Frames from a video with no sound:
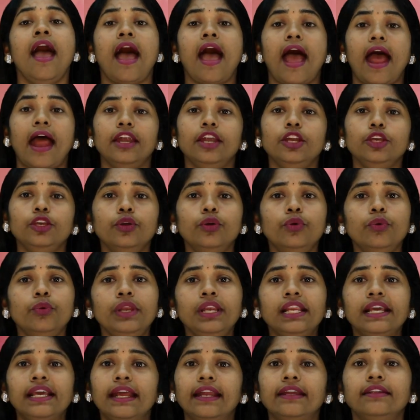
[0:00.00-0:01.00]
And you
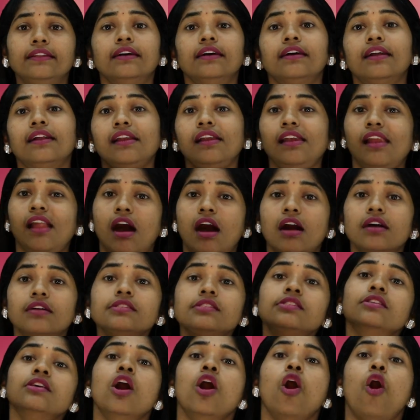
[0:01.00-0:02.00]
will get the
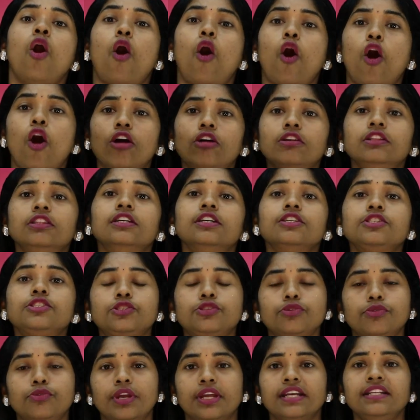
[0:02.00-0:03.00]
class, all the
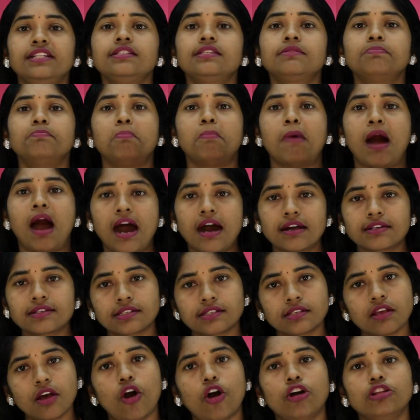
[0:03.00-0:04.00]
students'
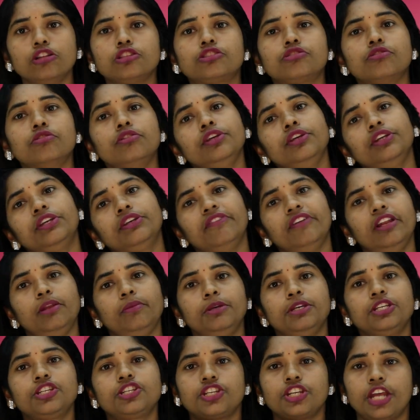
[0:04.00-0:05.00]
marks also, it will
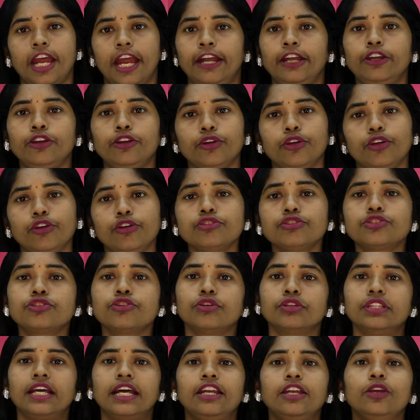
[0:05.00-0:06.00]
be shared to you
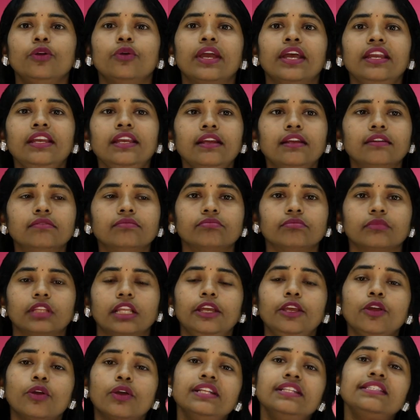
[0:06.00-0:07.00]
so that you can
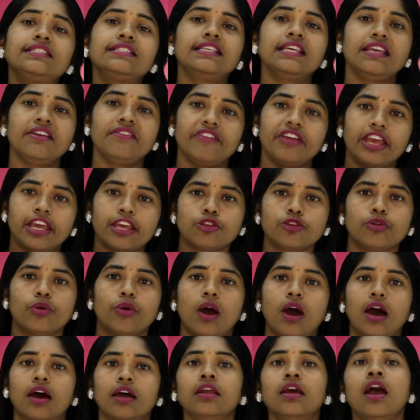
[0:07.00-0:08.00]
You can see where you
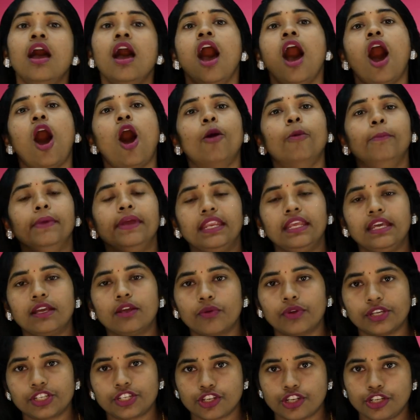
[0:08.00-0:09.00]
are, how many
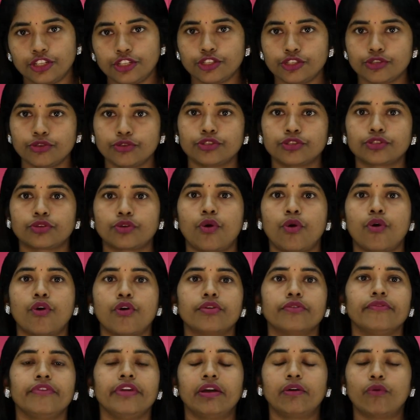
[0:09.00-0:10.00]
questions you
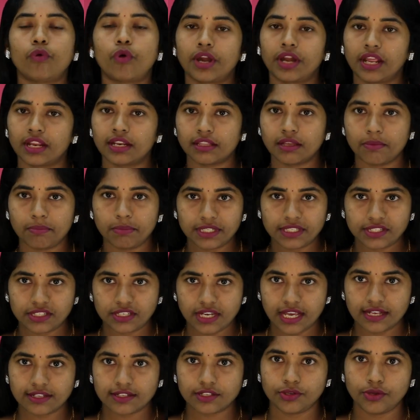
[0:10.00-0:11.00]
scored, what are the
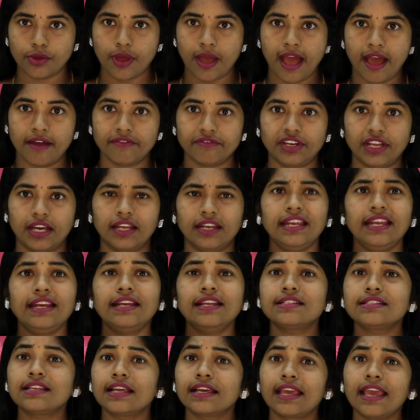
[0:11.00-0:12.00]
mistakes you have done. It
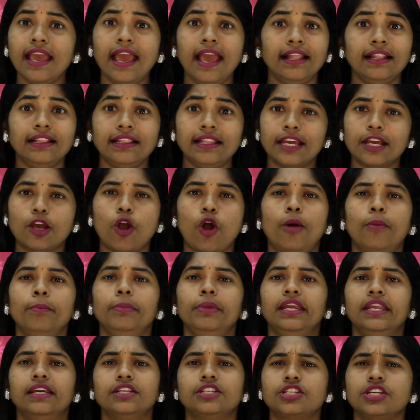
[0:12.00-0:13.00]
is like a healthy
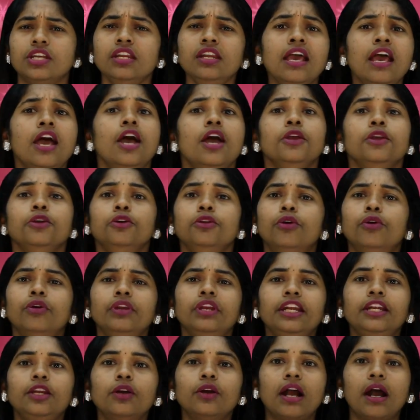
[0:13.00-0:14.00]
competition. You no
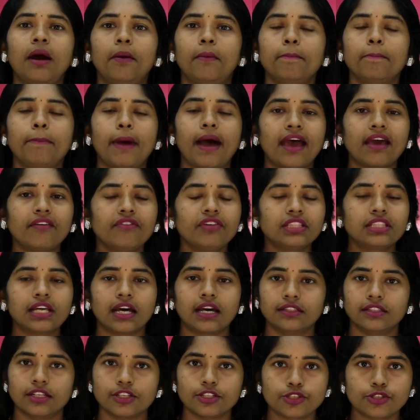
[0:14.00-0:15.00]
need to compare with
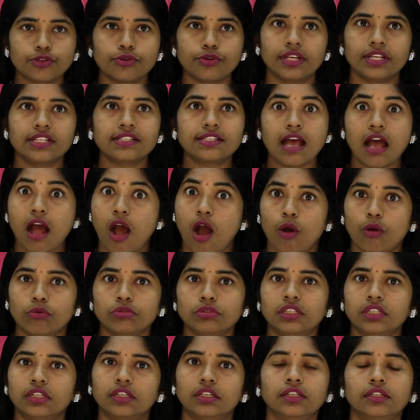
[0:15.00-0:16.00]
other students how
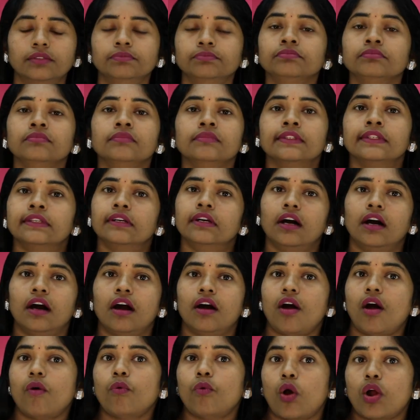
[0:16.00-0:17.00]
the
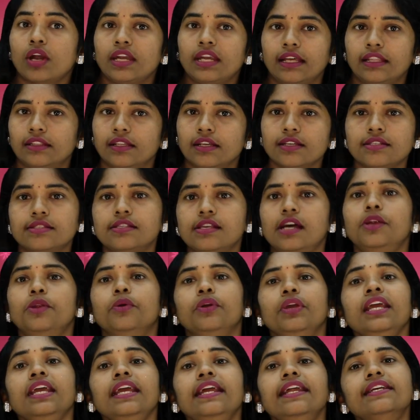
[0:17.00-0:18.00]
what others are
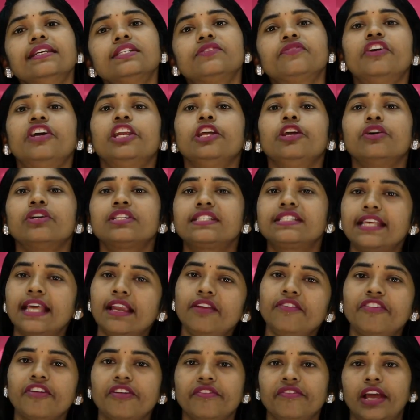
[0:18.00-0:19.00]
doing. It is for your
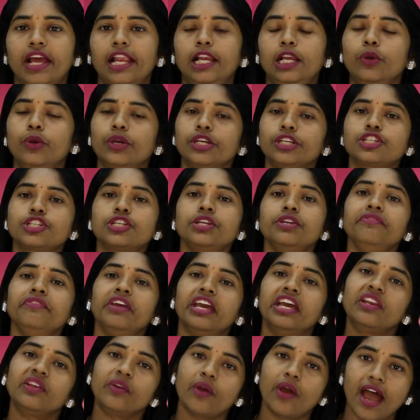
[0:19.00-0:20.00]
self-evaluation
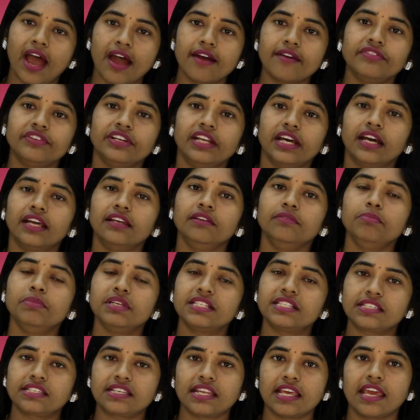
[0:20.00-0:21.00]
where you have done
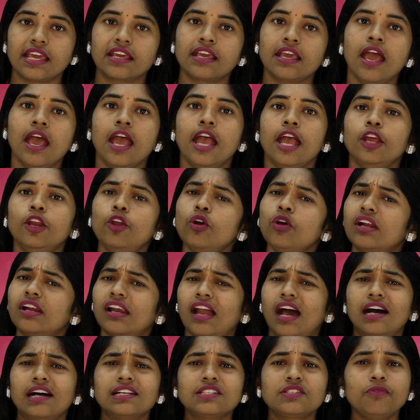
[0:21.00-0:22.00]
mistake. You know,
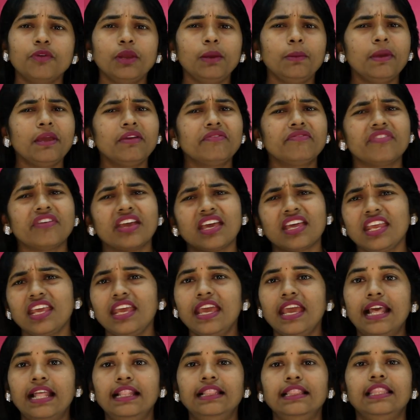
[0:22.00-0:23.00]
class will be very
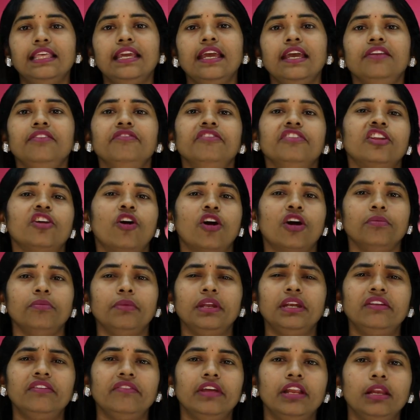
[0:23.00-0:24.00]
healthy,
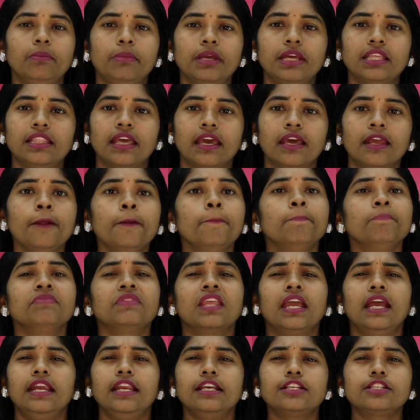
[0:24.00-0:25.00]
environment will be there.
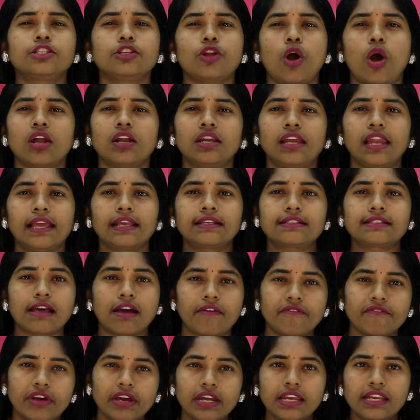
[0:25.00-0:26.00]
It is not like
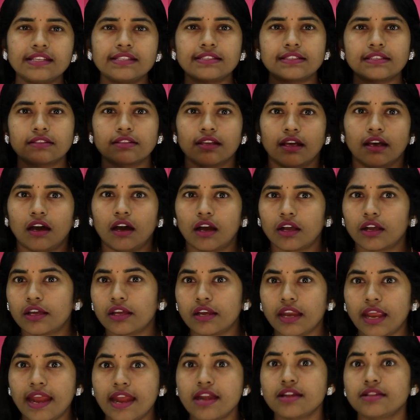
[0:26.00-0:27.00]
someone is
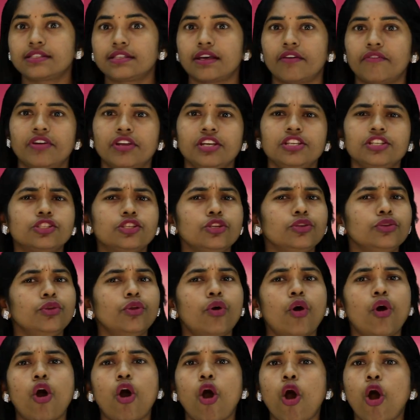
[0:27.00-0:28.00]
great, someone is,
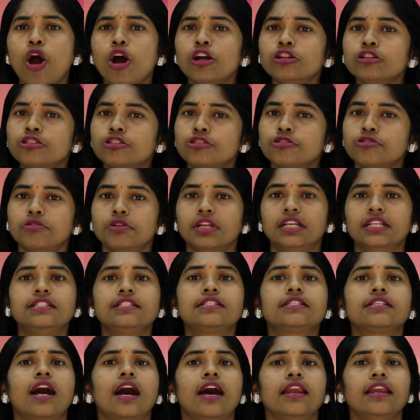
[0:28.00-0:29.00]
no, all
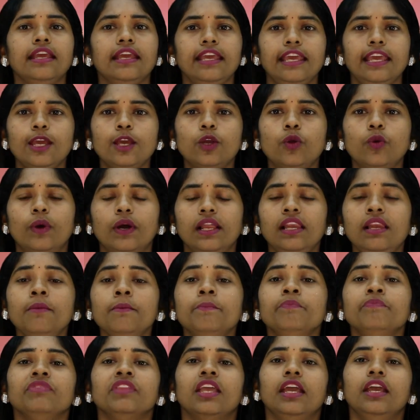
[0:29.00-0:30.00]
students are equal.
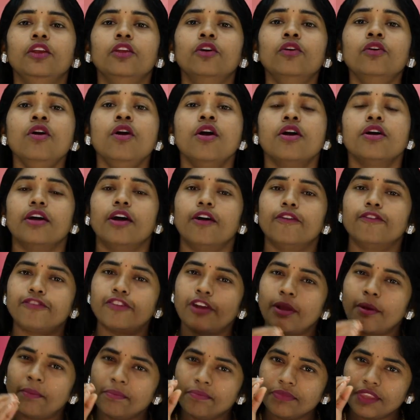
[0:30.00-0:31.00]
You know,
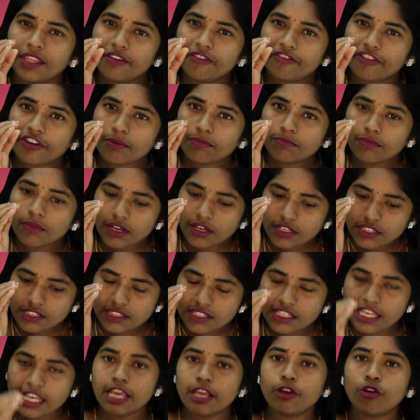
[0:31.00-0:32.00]
from
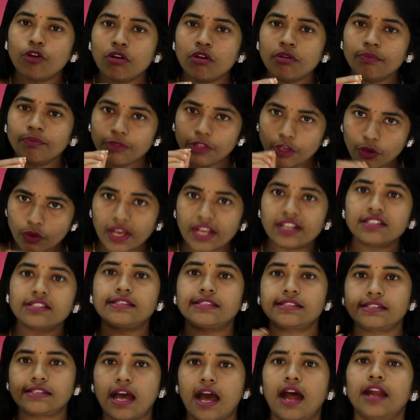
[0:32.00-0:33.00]
zero, you can
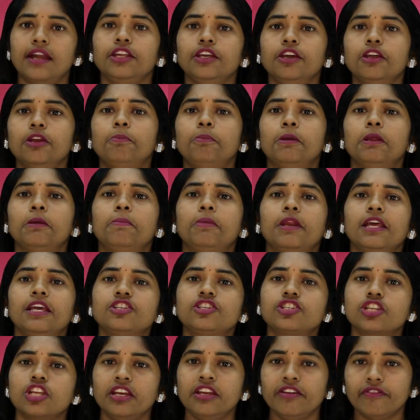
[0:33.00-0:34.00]
start your
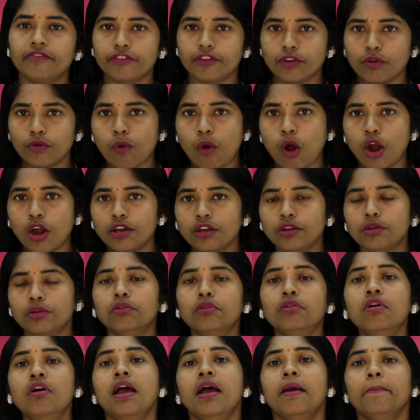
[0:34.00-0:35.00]
preparation if you want
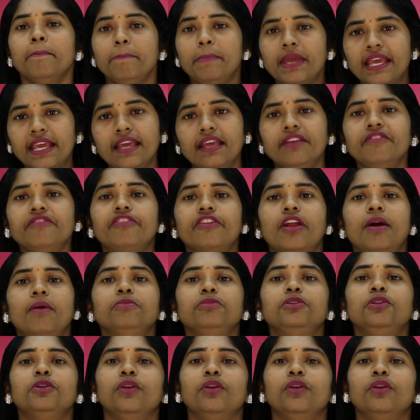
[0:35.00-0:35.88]
to begin from